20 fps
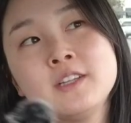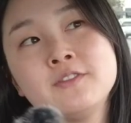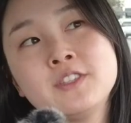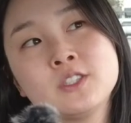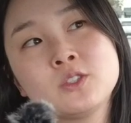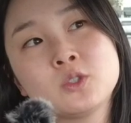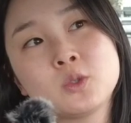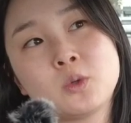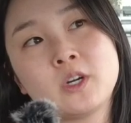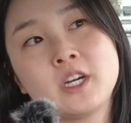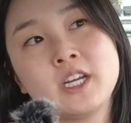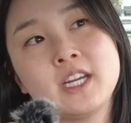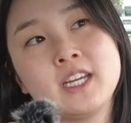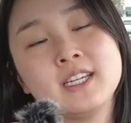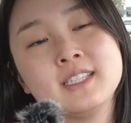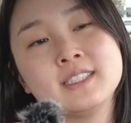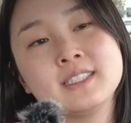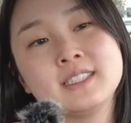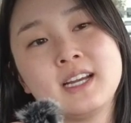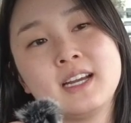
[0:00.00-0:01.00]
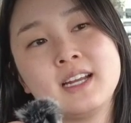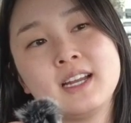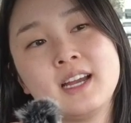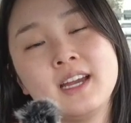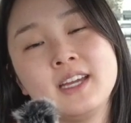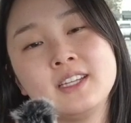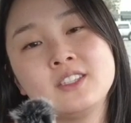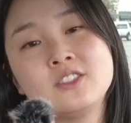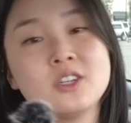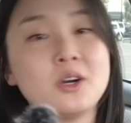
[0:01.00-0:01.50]
of the story is that
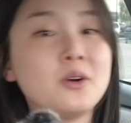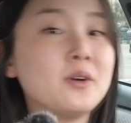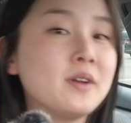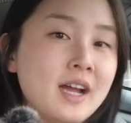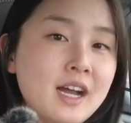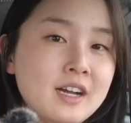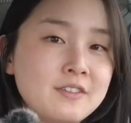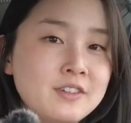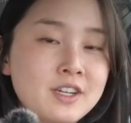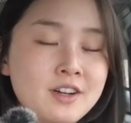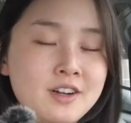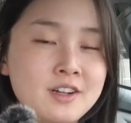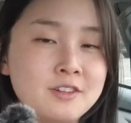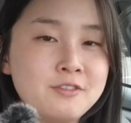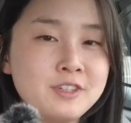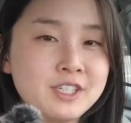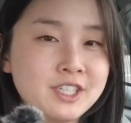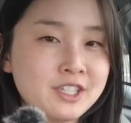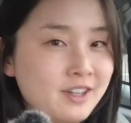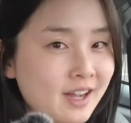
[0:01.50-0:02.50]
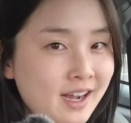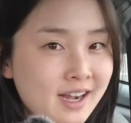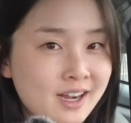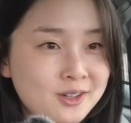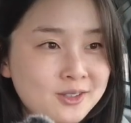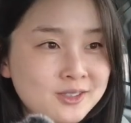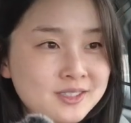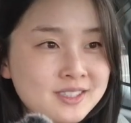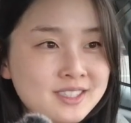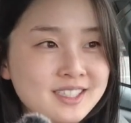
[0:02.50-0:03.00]
I don't have it all figured
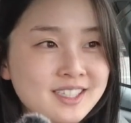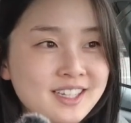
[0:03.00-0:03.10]
out